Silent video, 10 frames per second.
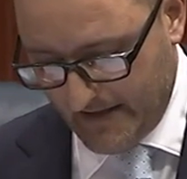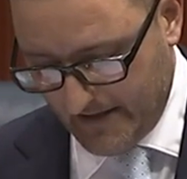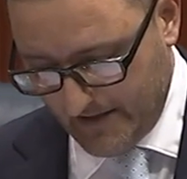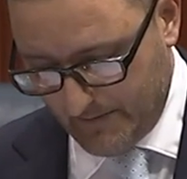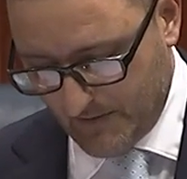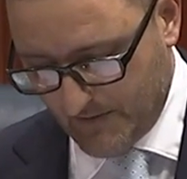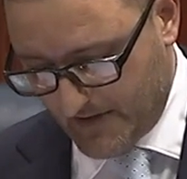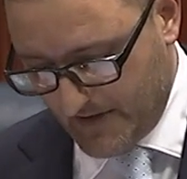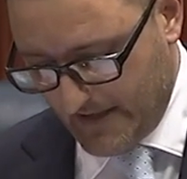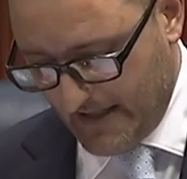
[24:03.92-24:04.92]
and the
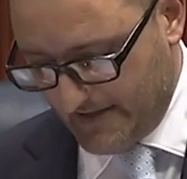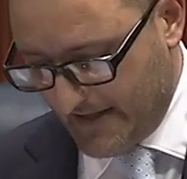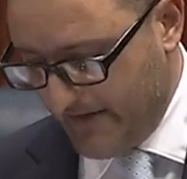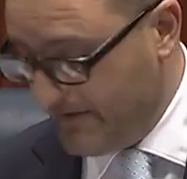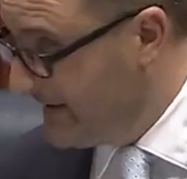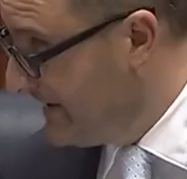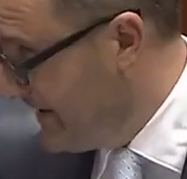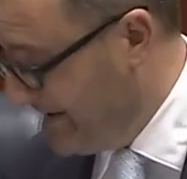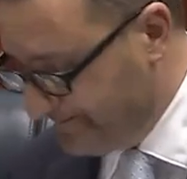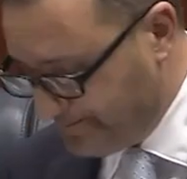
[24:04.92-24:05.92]
Liberals, David and
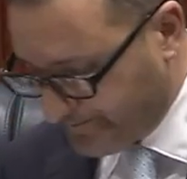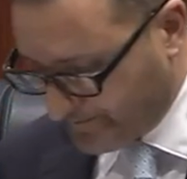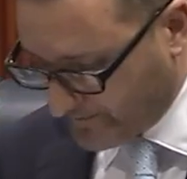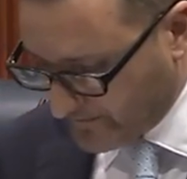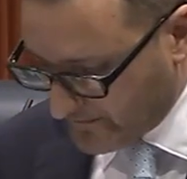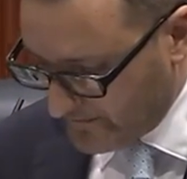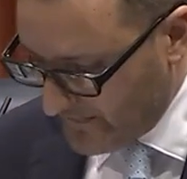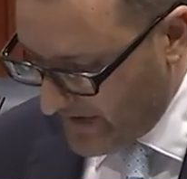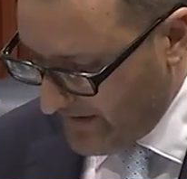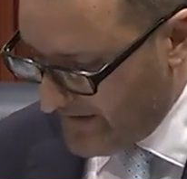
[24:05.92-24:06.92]
Libby,
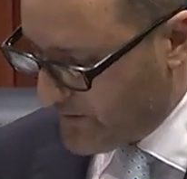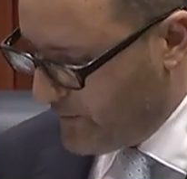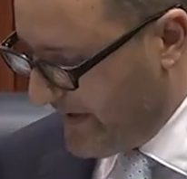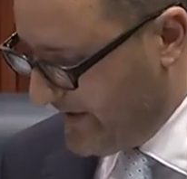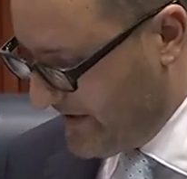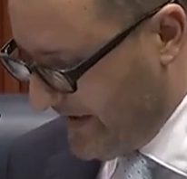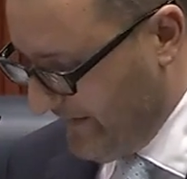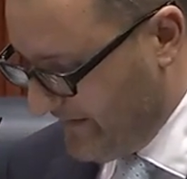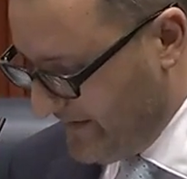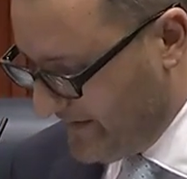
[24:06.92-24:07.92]
this will be
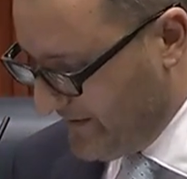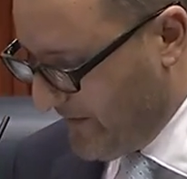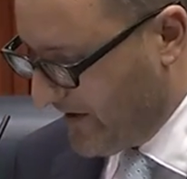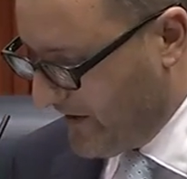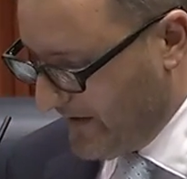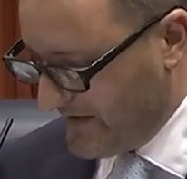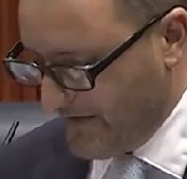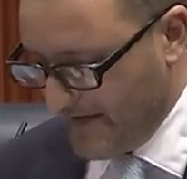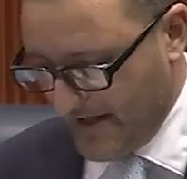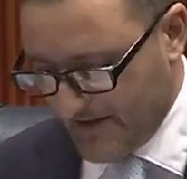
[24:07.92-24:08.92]
achieved. To my colleagues
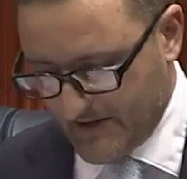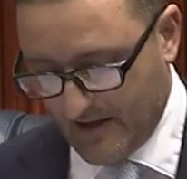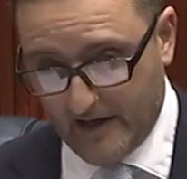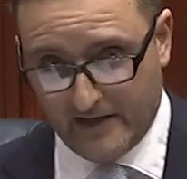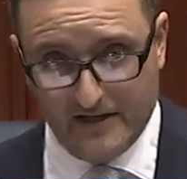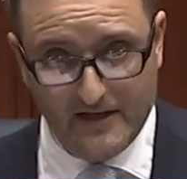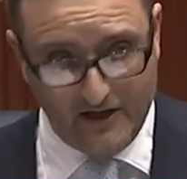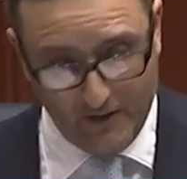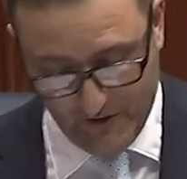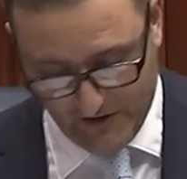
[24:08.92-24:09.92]
on the other side, I